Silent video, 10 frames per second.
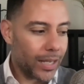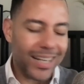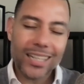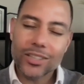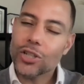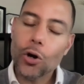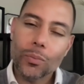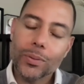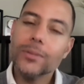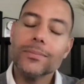And I just
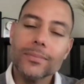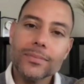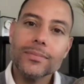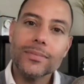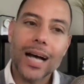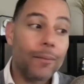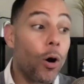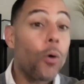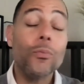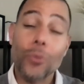hope,
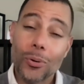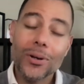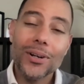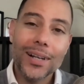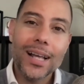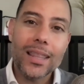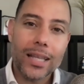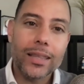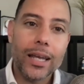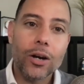I'm hopeful
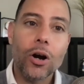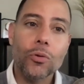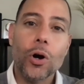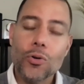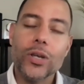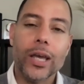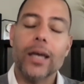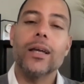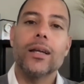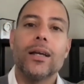that they are
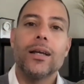okay,